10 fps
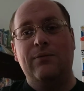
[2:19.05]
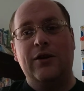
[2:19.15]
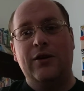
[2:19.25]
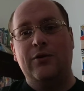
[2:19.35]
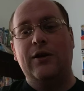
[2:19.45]

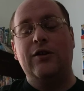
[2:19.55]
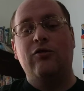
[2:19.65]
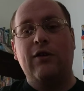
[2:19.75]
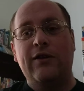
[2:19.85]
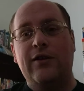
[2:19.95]
you know,
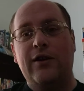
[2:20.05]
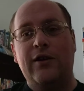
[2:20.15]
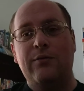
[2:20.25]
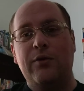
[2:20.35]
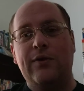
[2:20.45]
interested
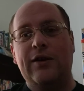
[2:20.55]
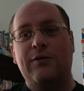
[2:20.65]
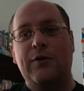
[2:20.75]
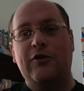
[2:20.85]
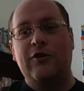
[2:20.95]
in the movie
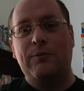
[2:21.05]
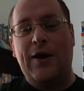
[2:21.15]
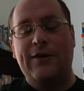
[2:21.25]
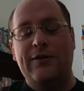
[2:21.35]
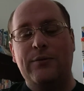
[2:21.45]
as much as
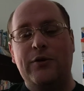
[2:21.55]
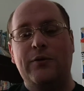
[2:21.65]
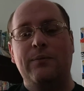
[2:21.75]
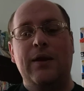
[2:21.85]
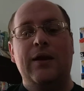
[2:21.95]

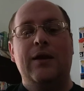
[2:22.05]
possible.